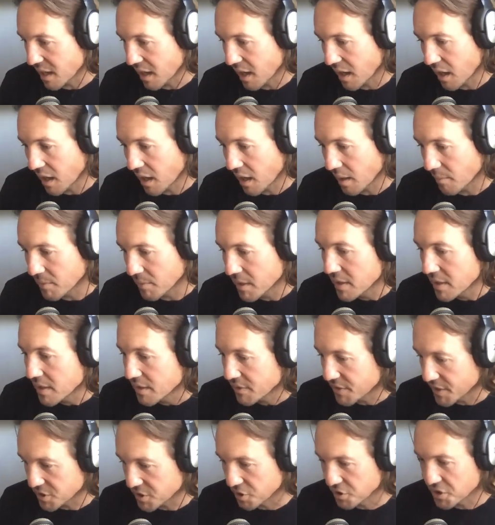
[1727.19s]
Um,
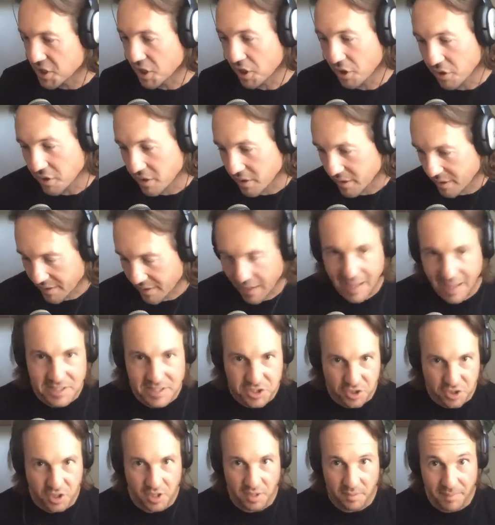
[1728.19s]
there's also,
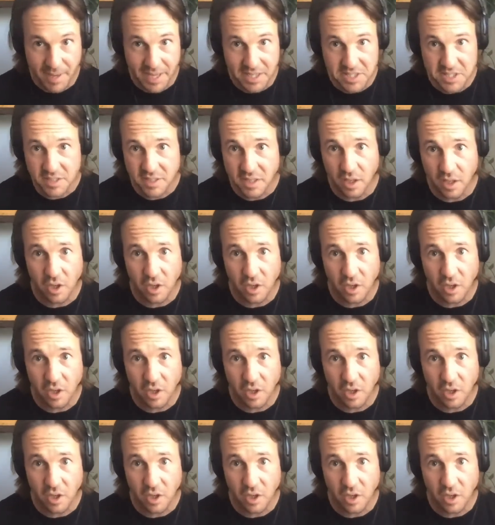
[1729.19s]
as you can imagine,